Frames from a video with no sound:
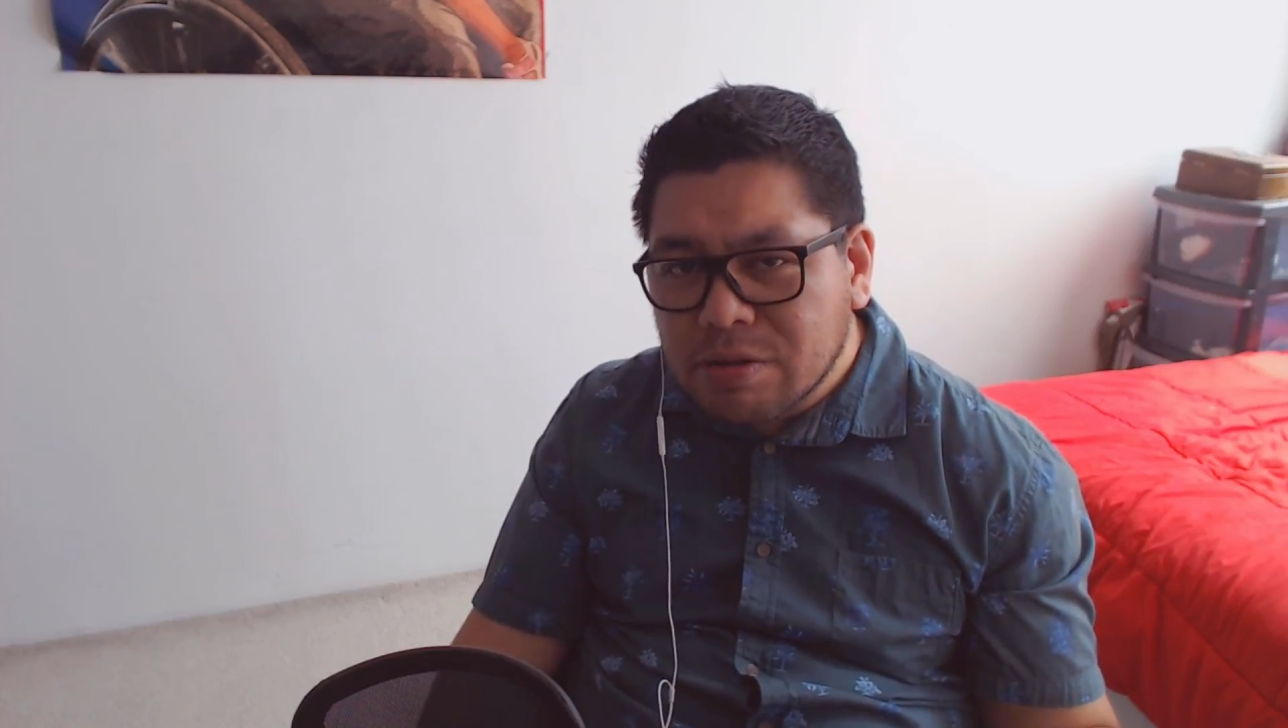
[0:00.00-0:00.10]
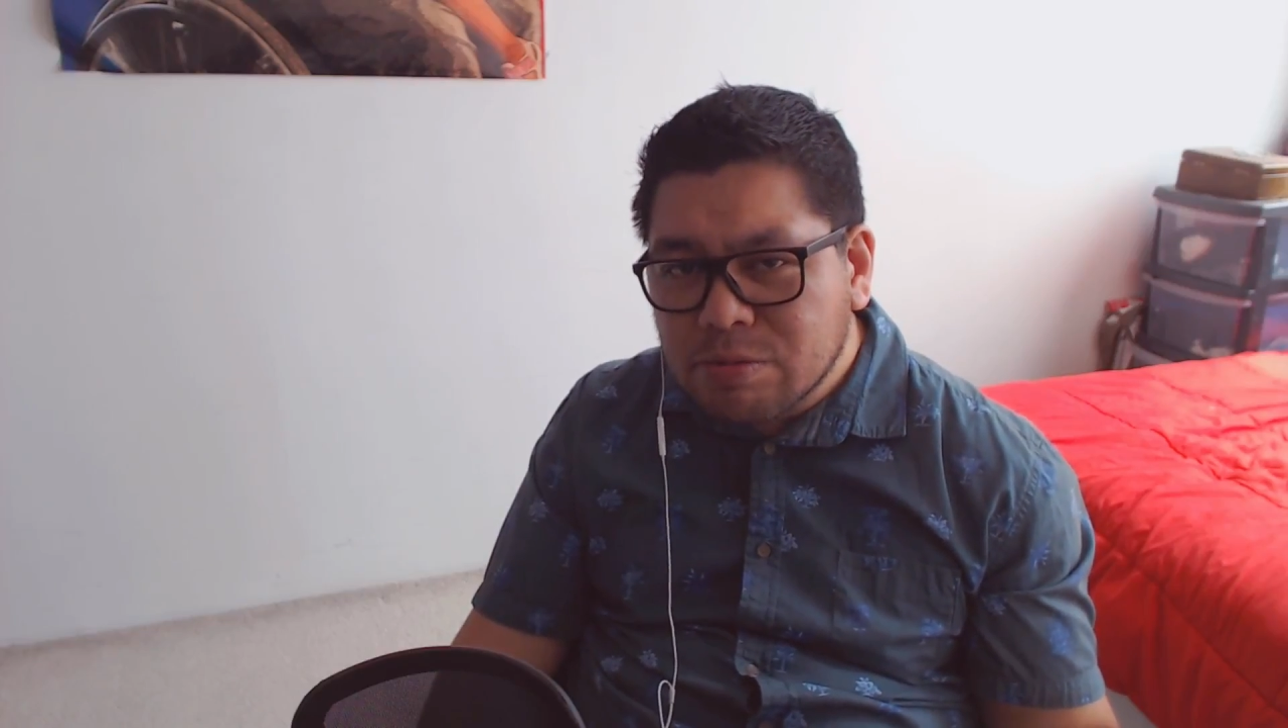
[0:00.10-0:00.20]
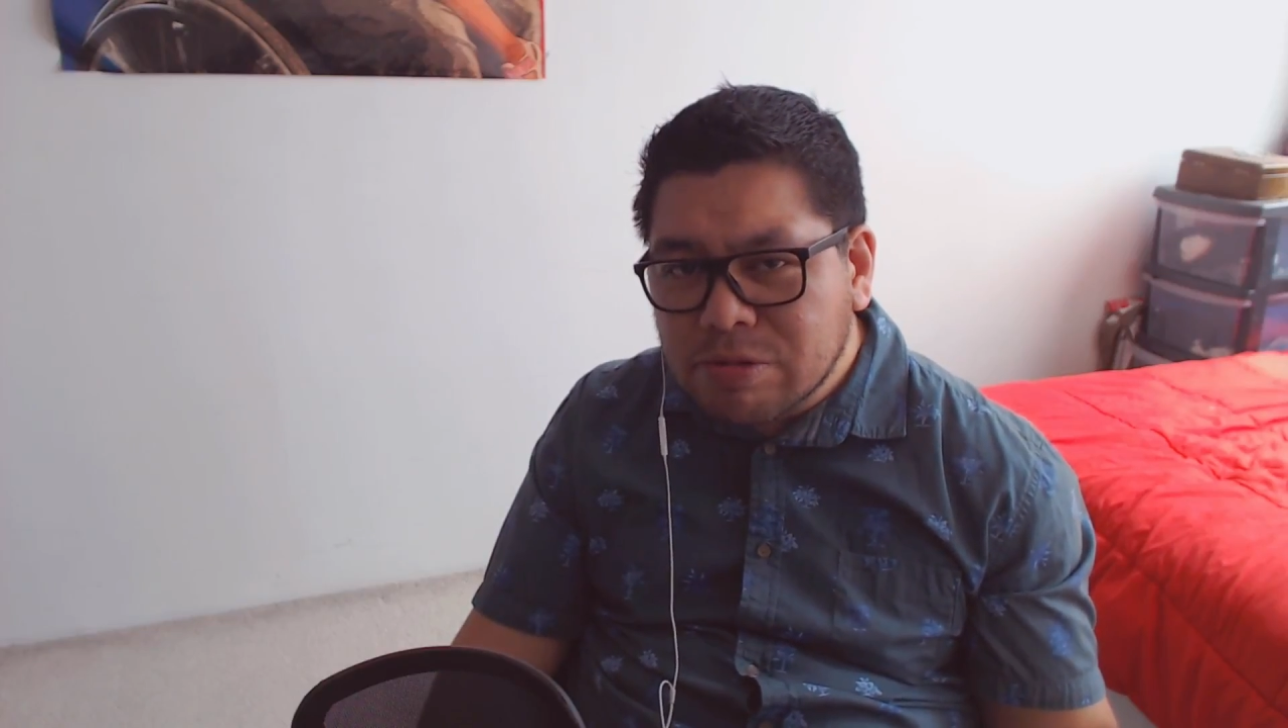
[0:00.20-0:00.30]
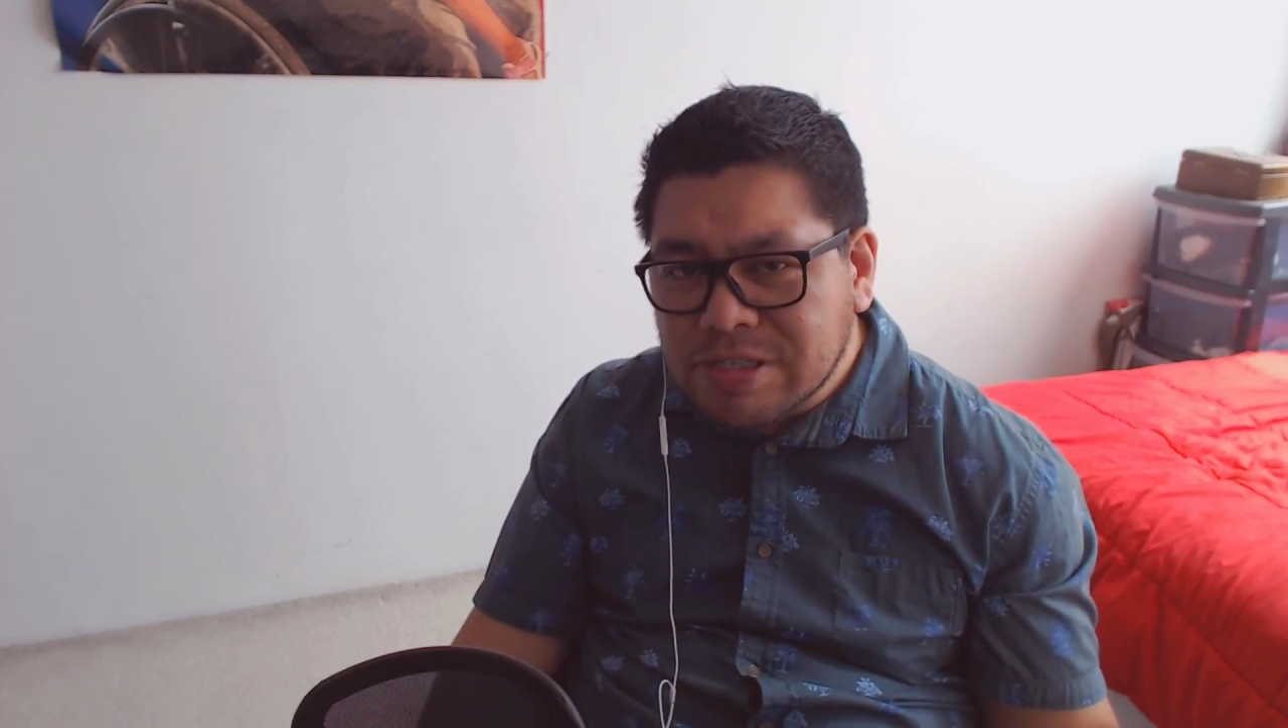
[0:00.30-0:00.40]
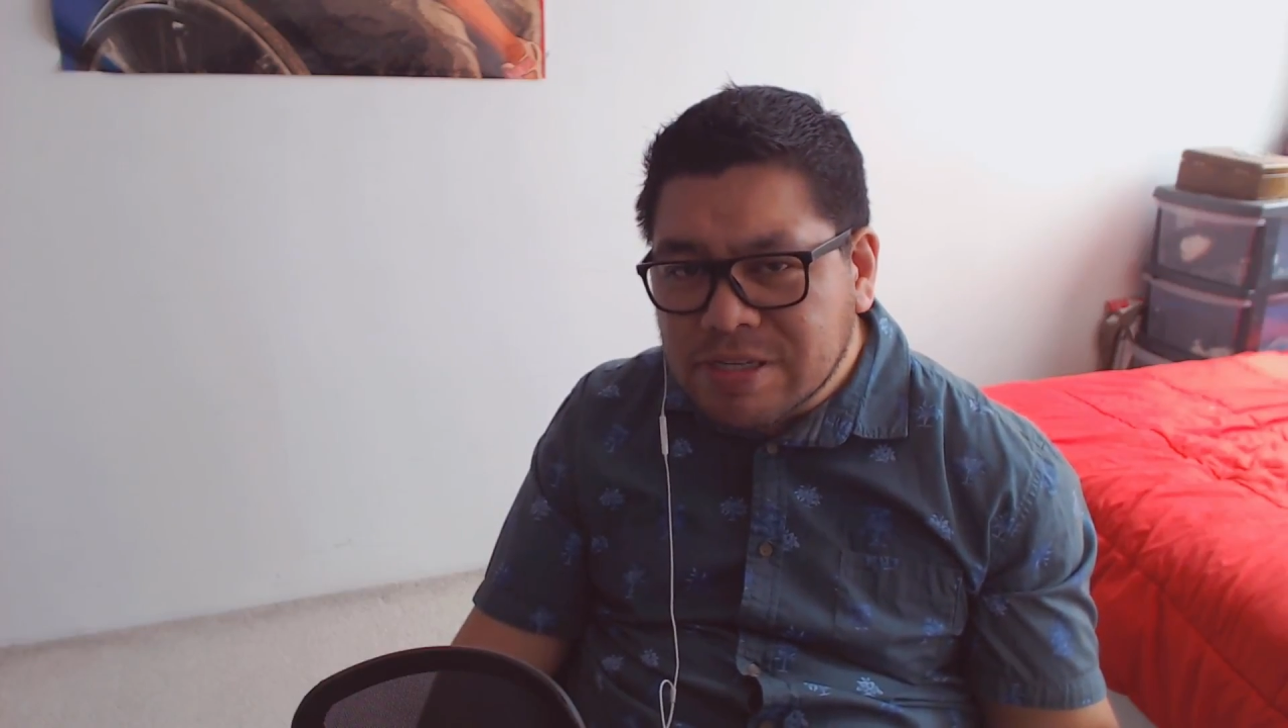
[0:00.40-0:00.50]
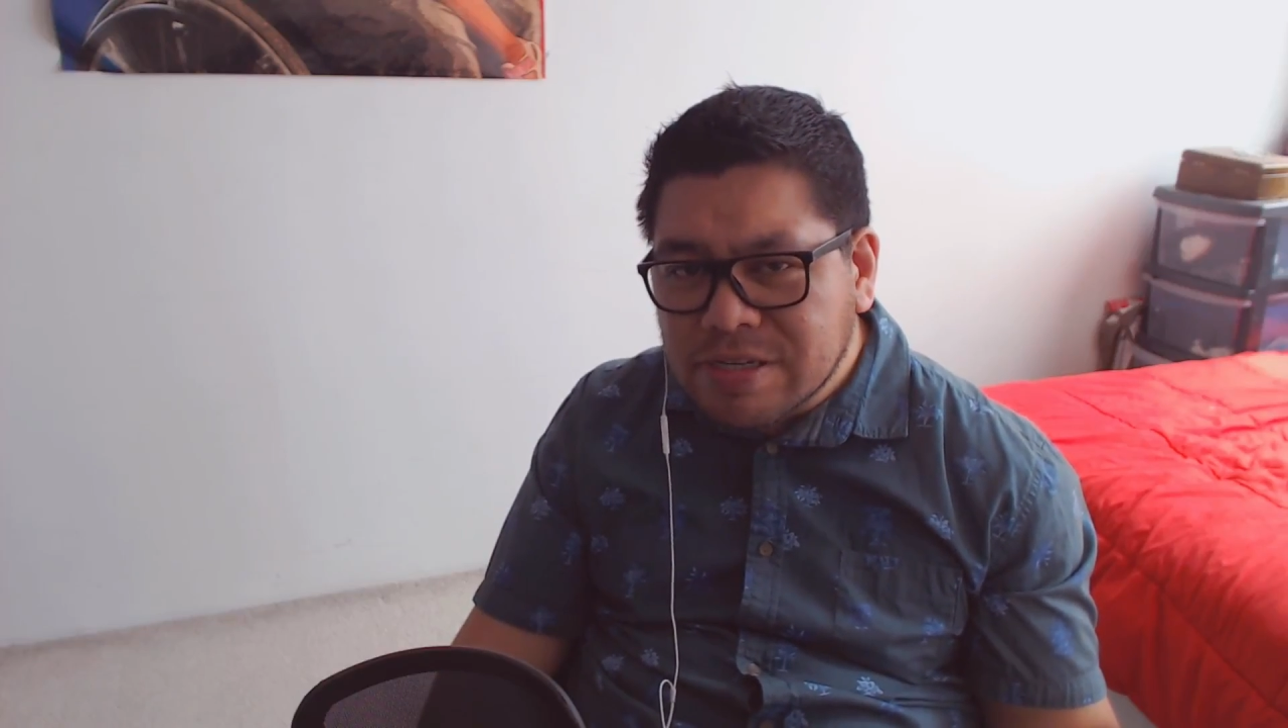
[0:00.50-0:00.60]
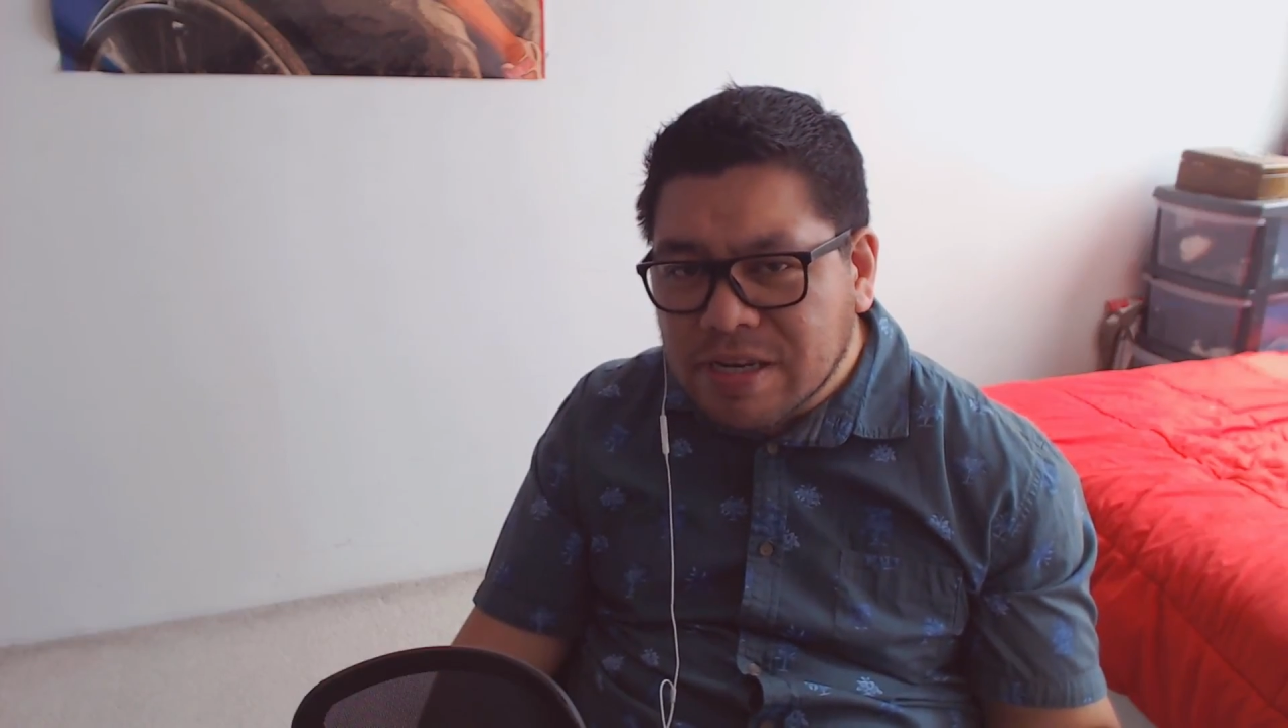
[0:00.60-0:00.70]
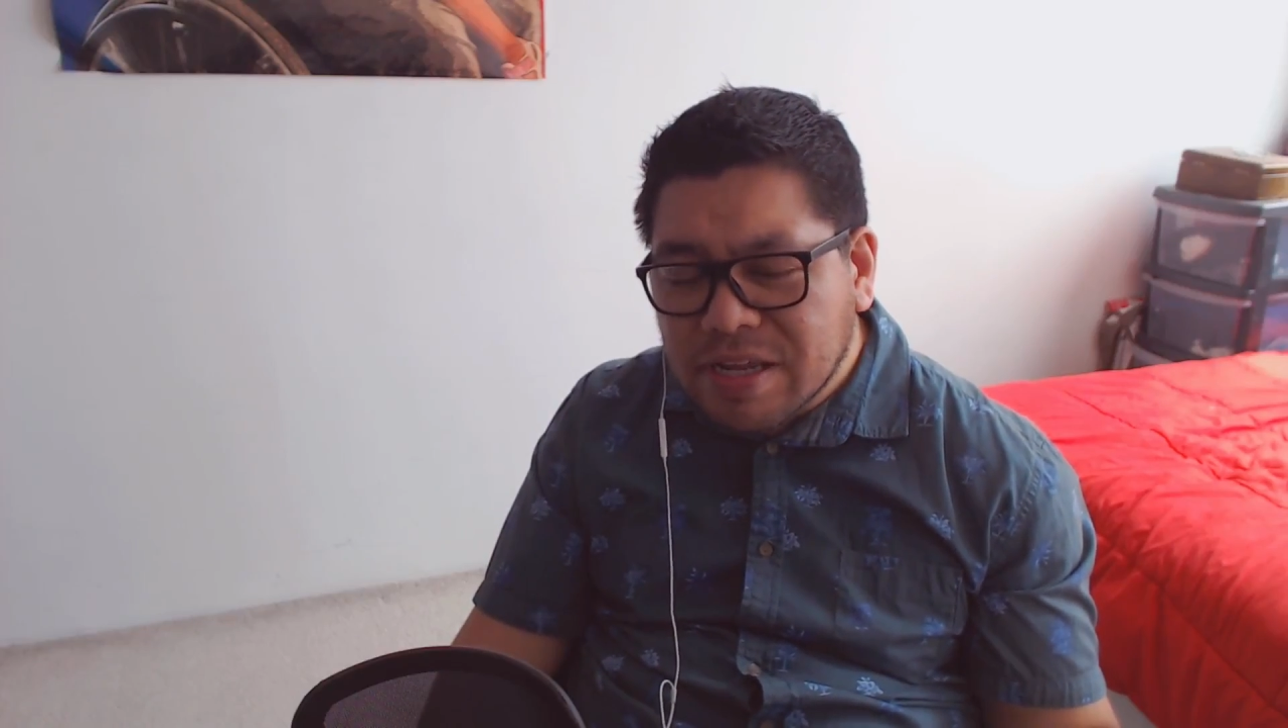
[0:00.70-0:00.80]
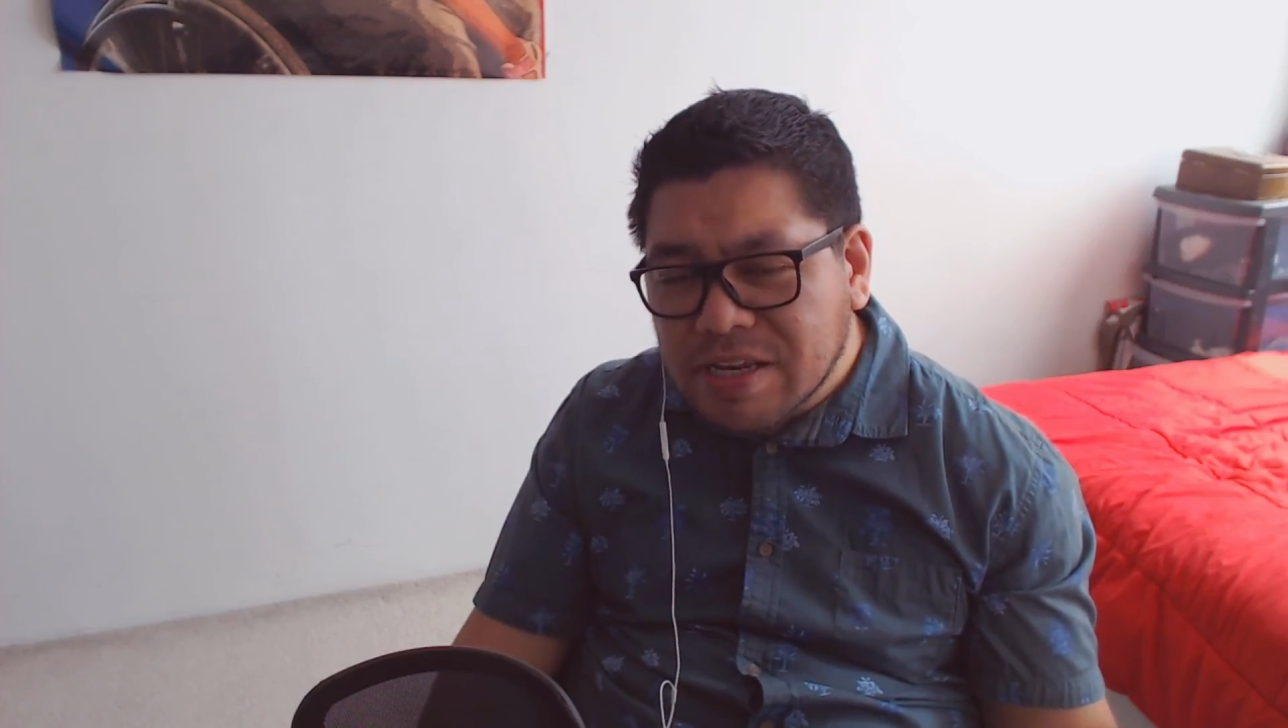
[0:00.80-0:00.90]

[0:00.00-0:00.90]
it wasn't